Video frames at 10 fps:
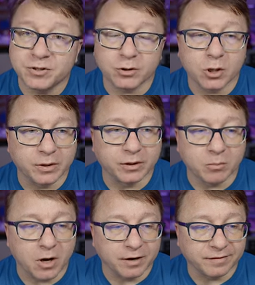So you go under
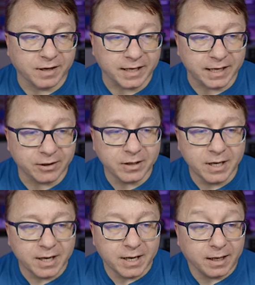modify here,
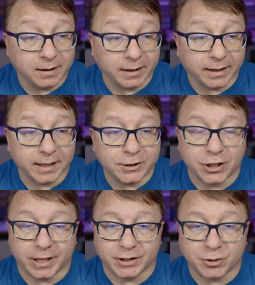click
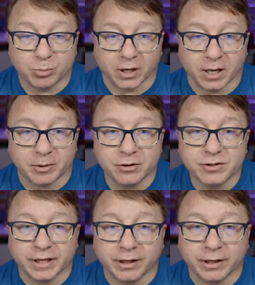change parameters,